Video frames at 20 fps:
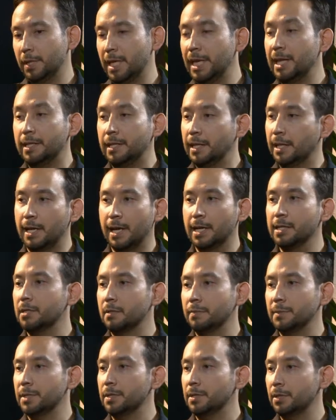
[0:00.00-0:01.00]
get their
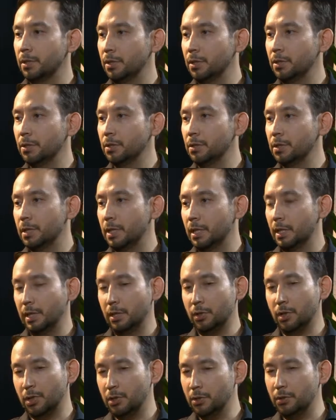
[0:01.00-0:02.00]
customers to use
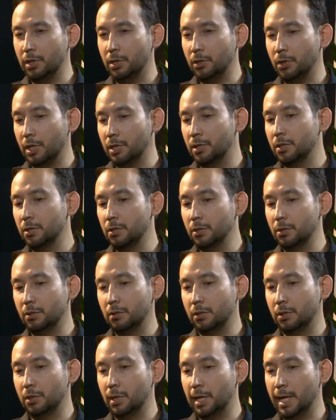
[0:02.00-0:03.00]
in order to
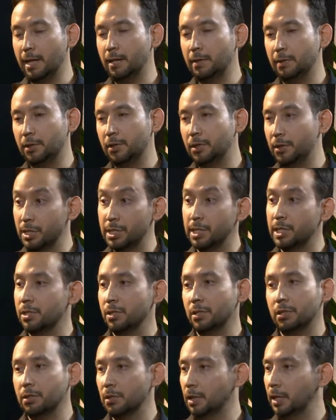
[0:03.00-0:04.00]
allow them to
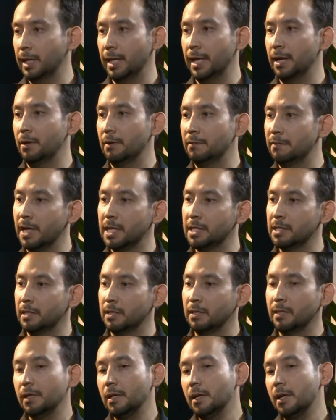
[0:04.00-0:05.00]
transition to the cloud faster.
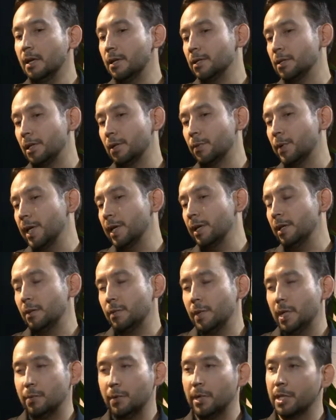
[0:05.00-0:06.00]
Yeah. So the way
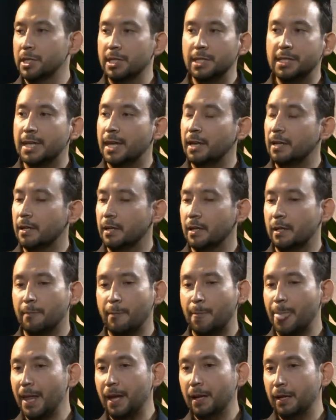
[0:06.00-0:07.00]
it works is that
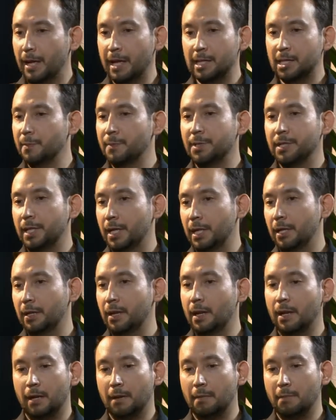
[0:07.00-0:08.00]
customers can
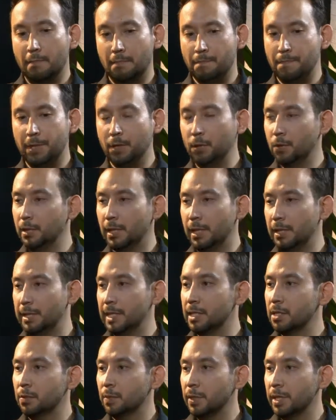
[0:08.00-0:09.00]
build a
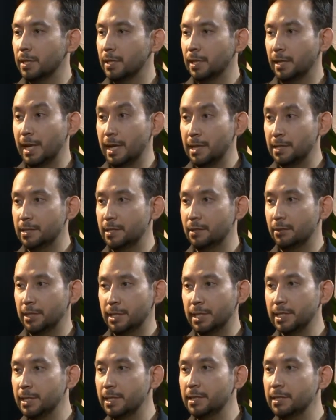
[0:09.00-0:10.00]
test suite against their
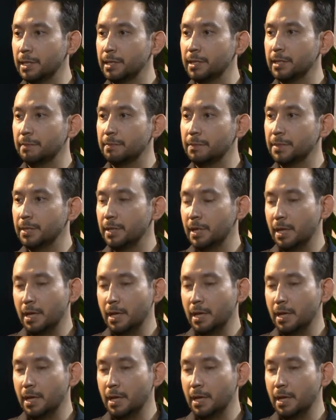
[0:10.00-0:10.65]
existing systems,